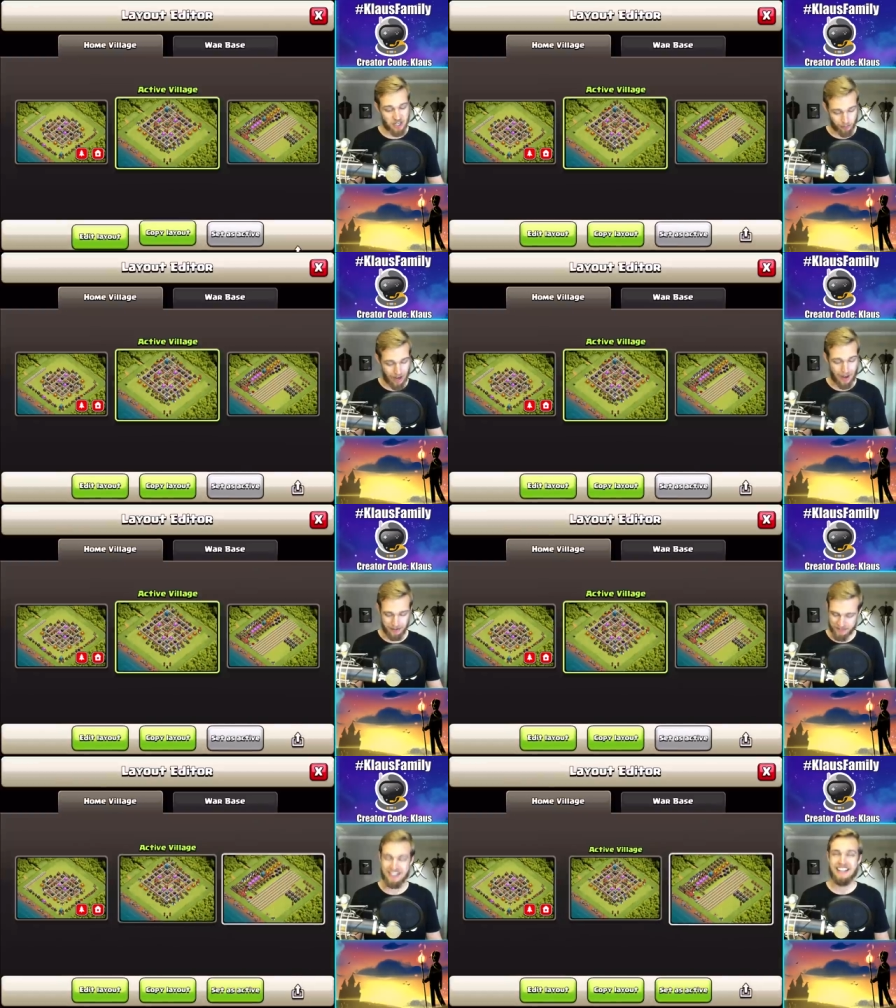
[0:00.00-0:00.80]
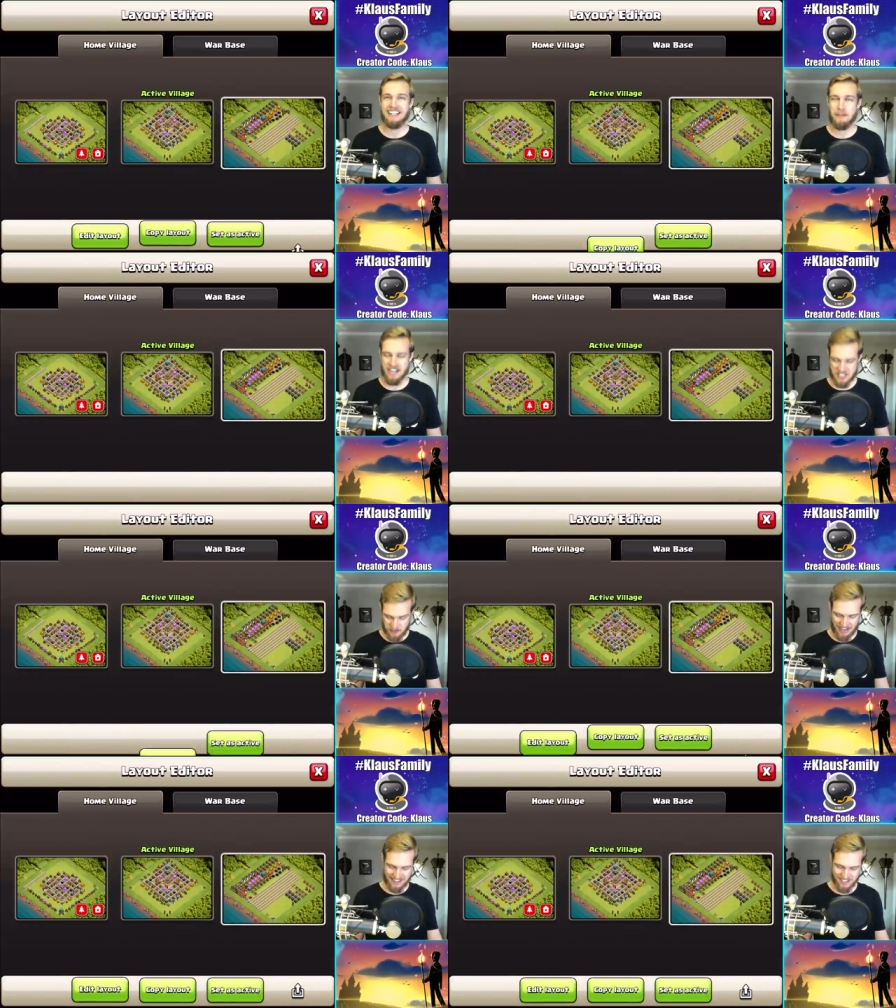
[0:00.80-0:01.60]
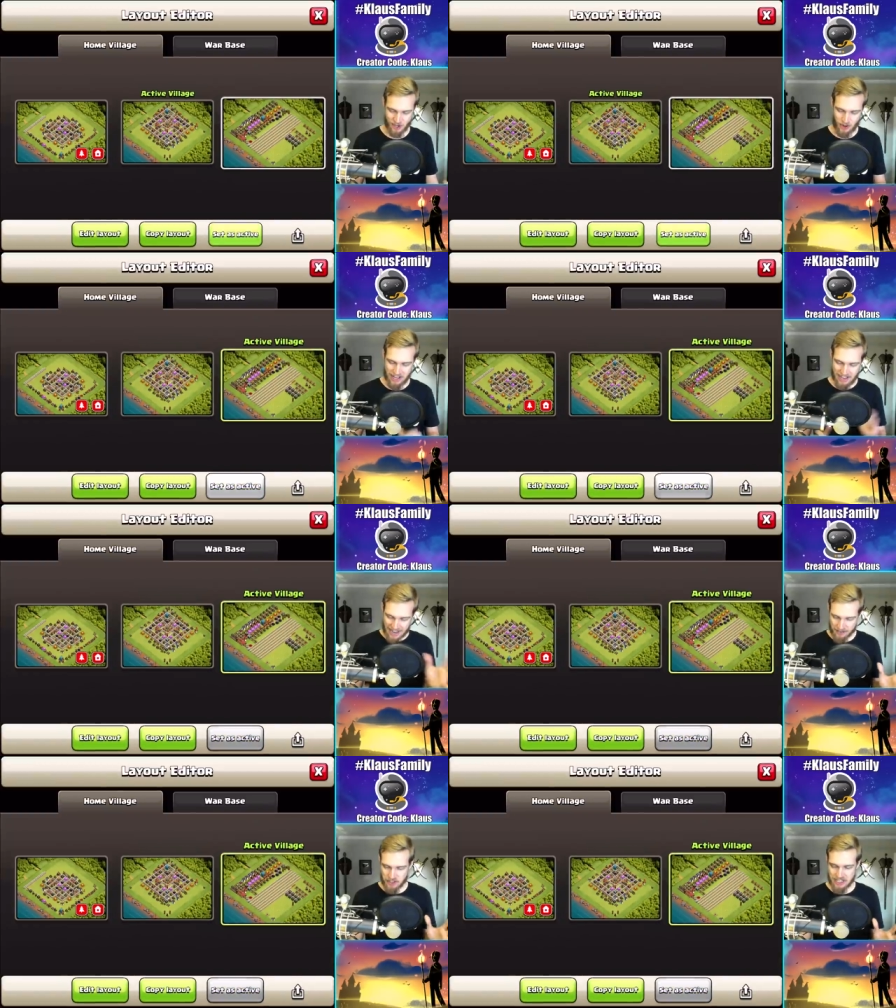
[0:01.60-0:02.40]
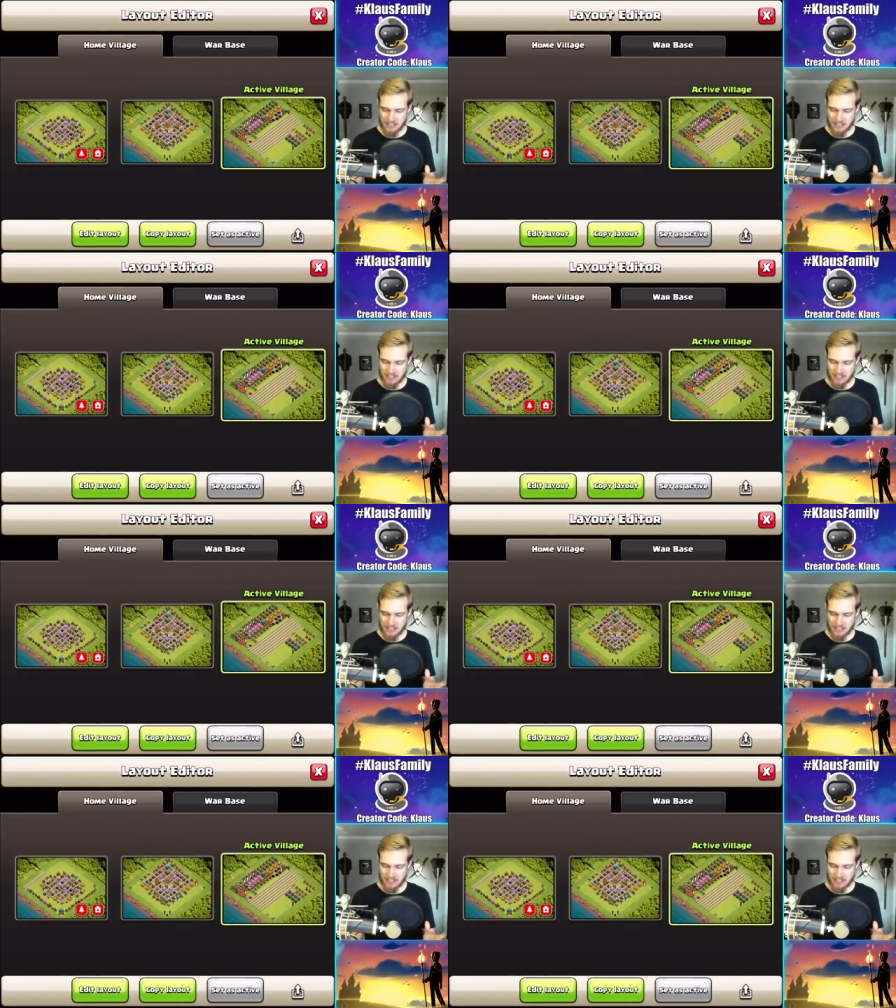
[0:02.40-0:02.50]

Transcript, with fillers: a problem. Let me explain. So after getting